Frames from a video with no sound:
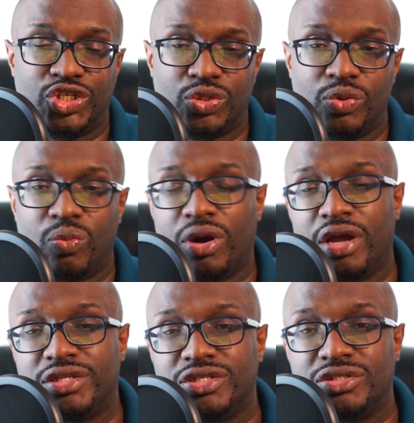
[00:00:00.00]
you'd
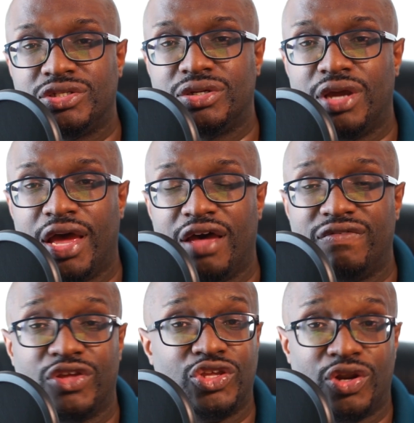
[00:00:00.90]
want to have
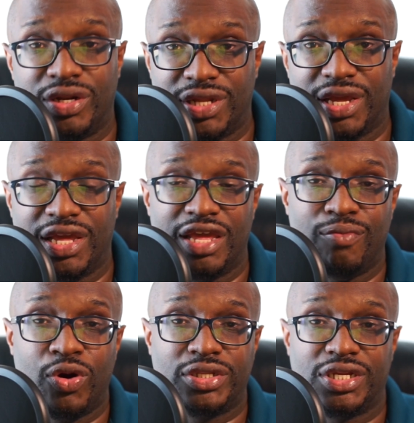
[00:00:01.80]
your day
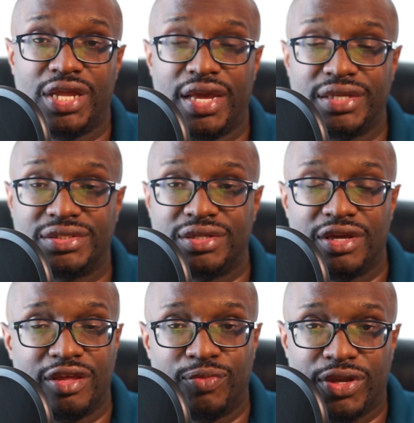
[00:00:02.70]
immortalized,
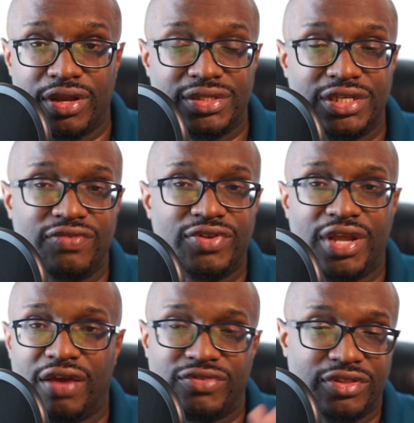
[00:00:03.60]
because even
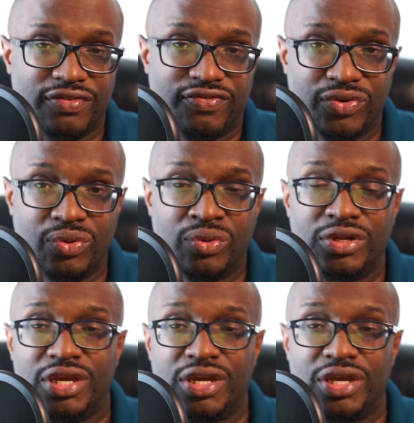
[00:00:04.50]
after the food,